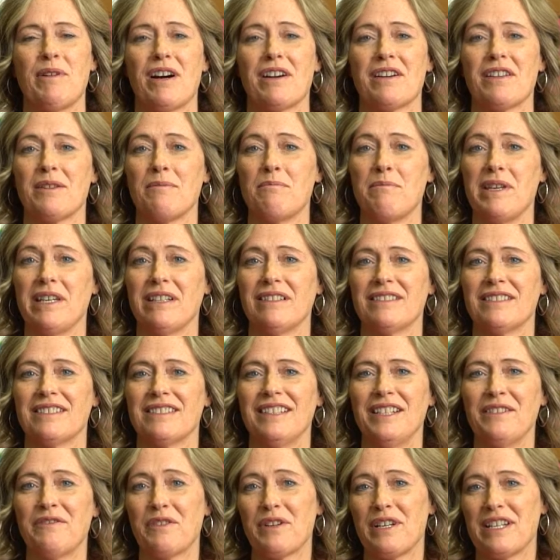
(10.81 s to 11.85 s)
part of the meal
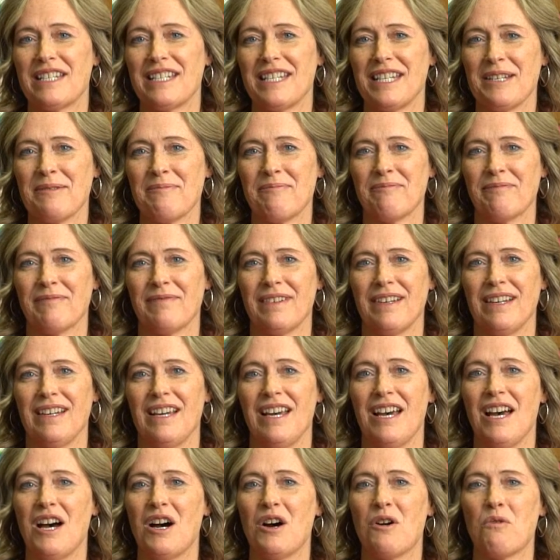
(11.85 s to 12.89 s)
delivery team.
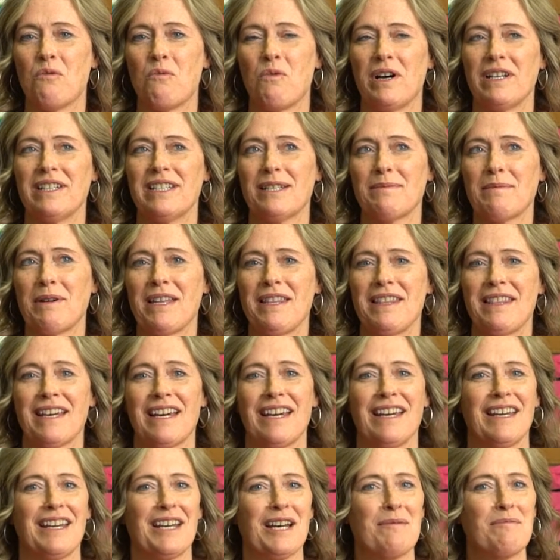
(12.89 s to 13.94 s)
Once a month,
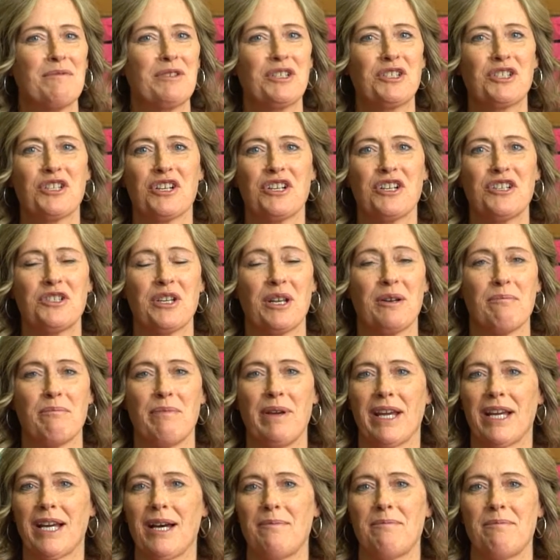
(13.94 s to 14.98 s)
I come to church and
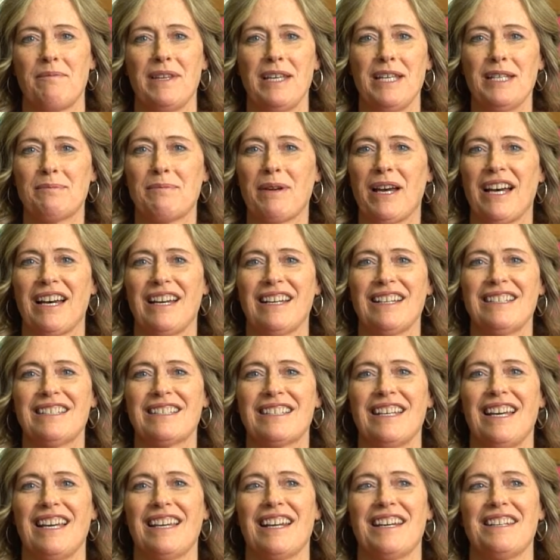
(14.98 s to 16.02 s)
pick up these
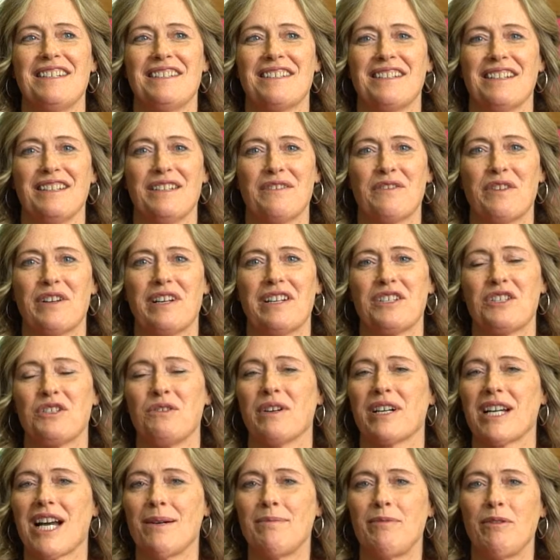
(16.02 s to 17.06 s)
bags and I deliver it to
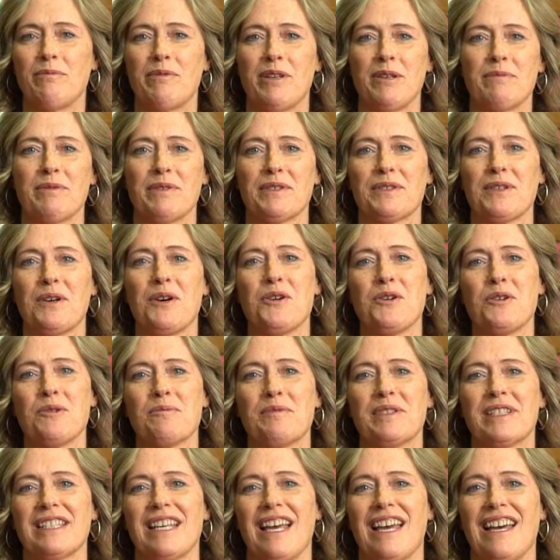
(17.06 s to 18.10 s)
a couple people's
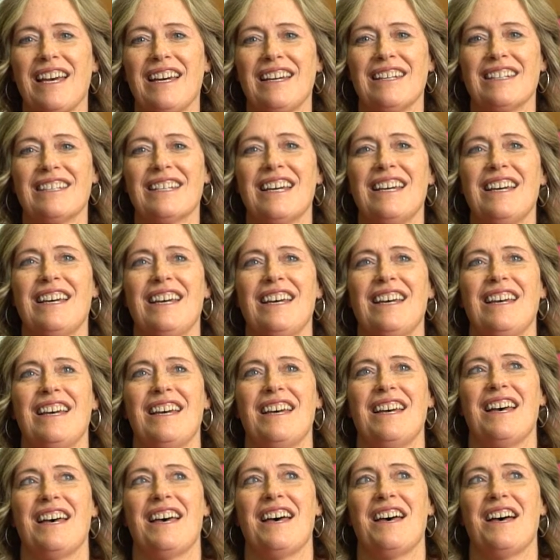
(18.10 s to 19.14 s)
homes, and
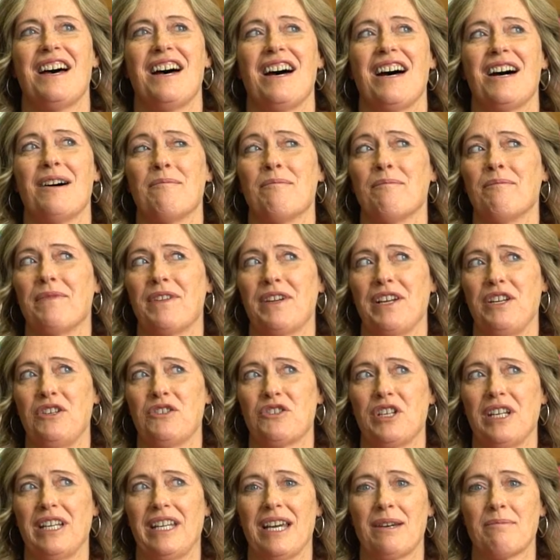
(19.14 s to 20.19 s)
um, they
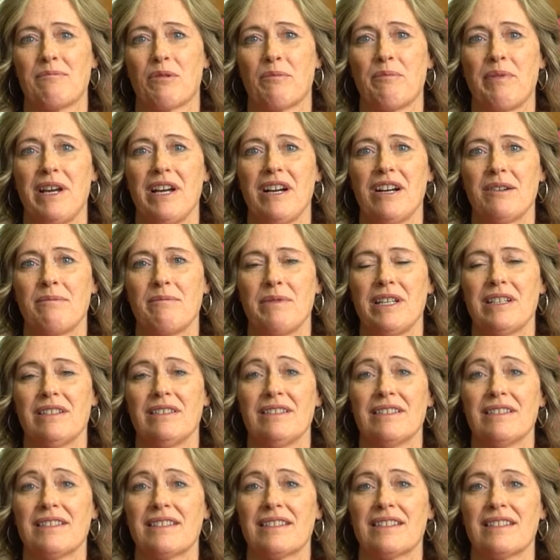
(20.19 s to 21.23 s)
usually get prepared
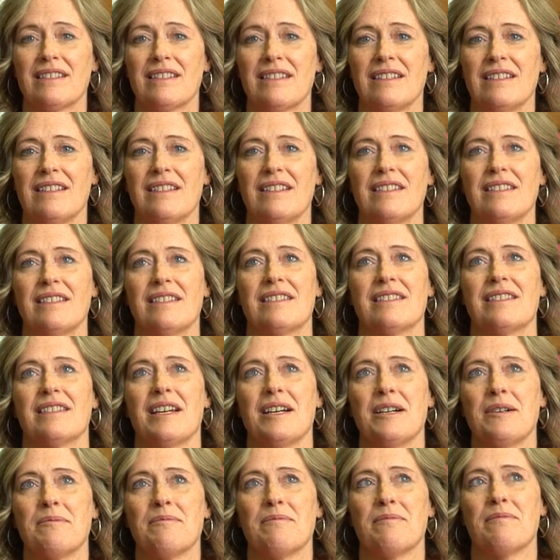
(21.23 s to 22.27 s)
meals,
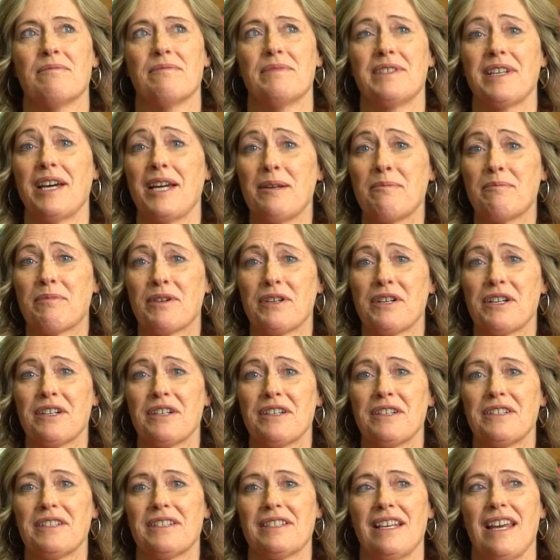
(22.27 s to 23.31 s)
some
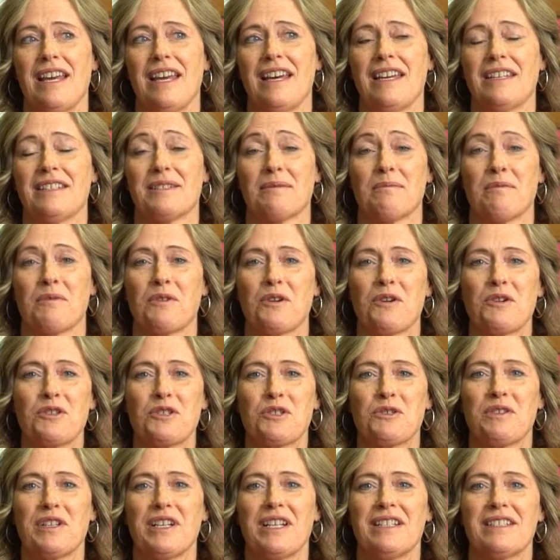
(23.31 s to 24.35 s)
diapers, and some
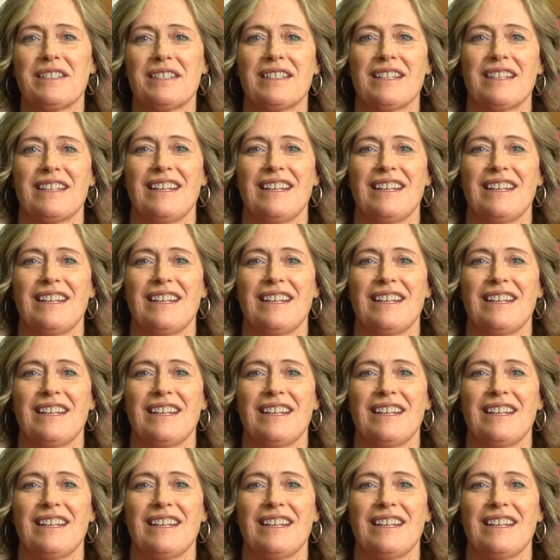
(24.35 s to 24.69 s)
groceries,